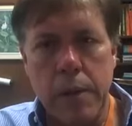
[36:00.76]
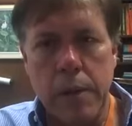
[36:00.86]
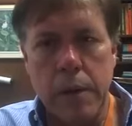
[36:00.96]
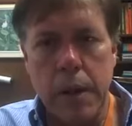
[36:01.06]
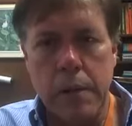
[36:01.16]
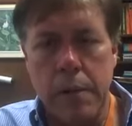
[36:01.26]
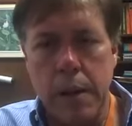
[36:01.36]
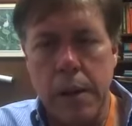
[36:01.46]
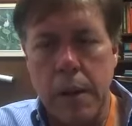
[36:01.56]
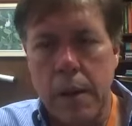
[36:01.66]
look at
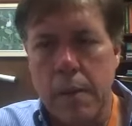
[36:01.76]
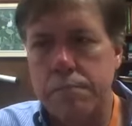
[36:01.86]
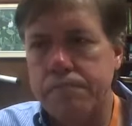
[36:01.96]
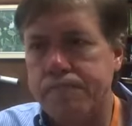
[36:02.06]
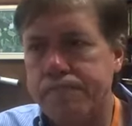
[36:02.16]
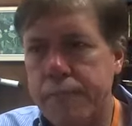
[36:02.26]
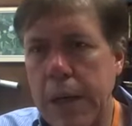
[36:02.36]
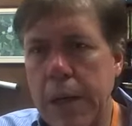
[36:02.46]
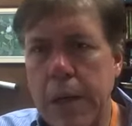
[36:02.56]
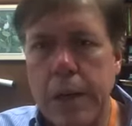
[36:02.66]
you
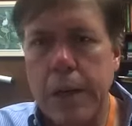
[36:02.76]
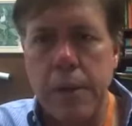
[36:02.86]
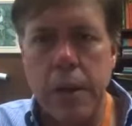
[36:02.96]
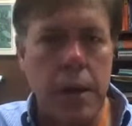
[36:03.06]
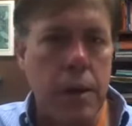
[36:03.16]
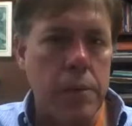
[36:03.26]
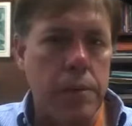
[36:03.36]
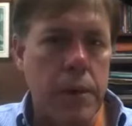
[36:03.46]
know,